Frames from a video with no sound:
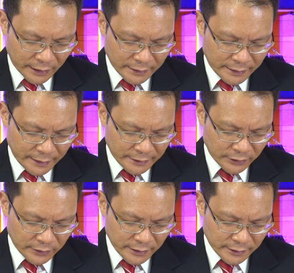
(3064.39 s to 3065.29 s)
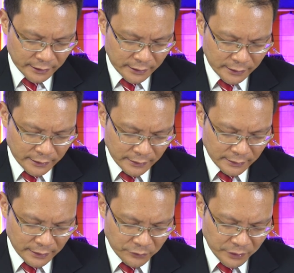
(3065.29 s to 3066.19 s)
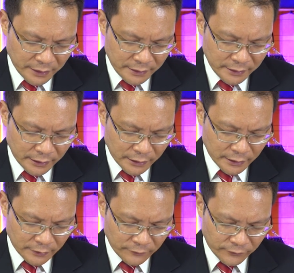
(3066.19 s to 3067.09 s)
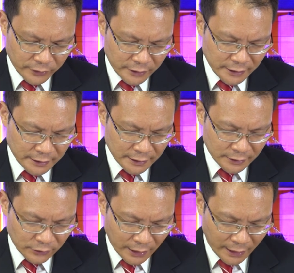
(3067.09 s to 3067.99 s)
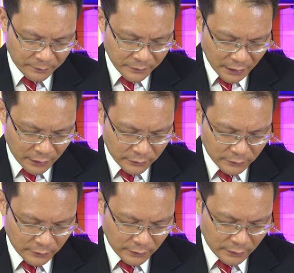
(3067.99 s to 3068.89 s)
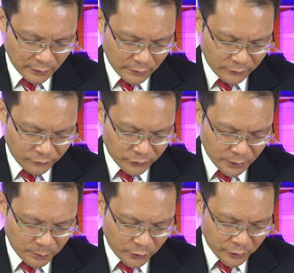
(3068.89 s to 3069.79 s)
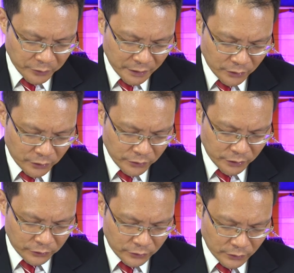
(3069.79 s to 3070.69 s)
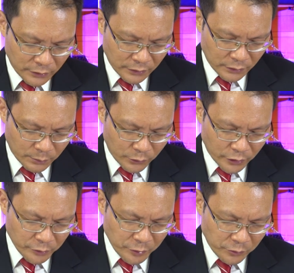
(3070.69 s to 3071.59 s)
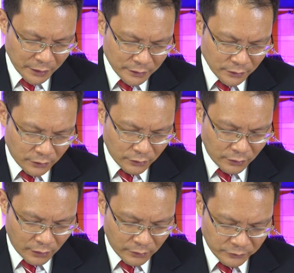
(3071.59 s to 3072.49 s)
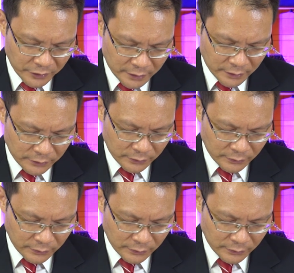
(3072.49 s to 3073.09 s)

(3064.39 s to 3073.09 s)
There are days on this earth that we yearn for Jesus to come now. For the more we know you, the more we want to go home with you.